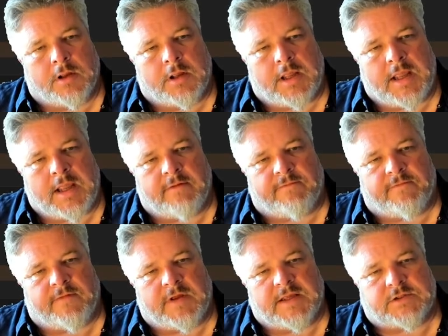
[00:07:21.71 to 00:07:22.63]
If
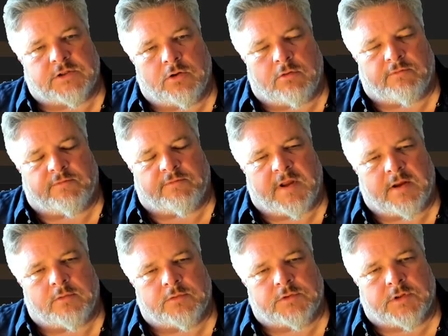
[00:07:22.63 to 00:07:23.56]
it's not
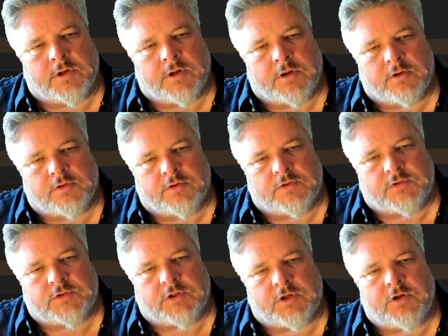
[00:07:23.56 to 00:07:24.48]
found,
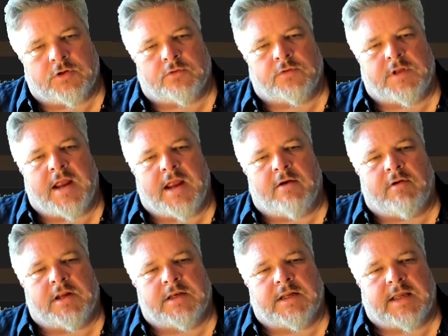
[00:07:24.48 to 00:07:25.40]
turn on the error
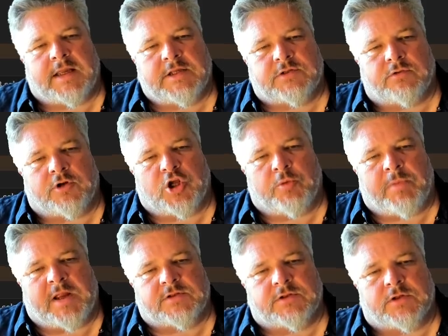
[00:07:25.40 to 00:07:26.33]
indicator and go back
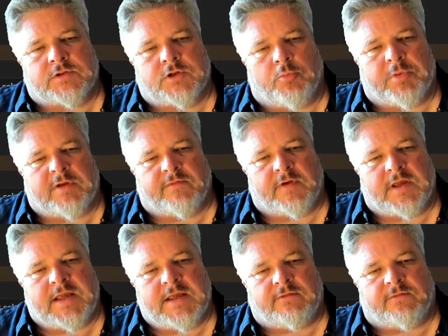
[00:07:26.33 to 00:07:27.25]
to the top. If it
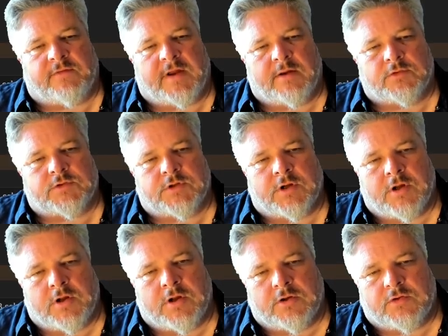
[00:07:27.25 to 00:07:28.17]
is found,
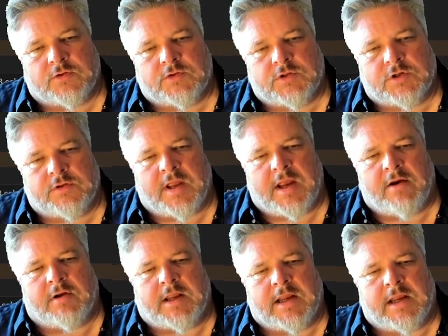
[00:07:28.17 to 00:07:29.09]
turn the error
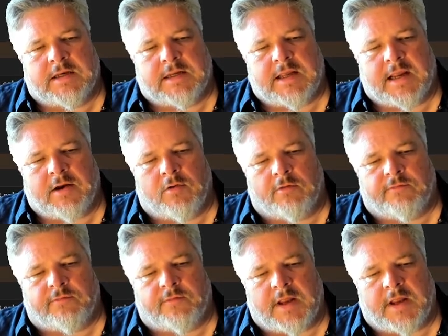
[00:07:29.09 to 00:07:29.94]
indicator off and